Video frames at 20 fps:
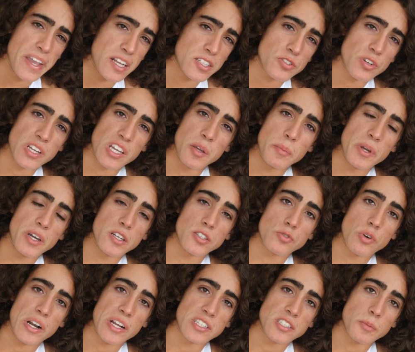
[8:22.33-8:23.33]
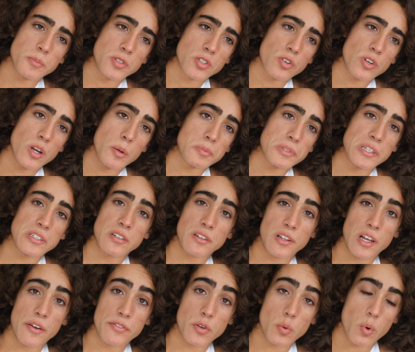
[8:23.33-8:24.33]
answering emails, writing some scripts. I
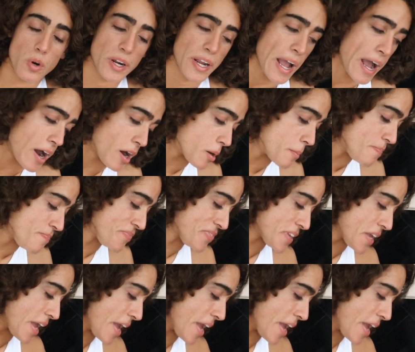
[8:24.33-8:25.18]
still have to work out.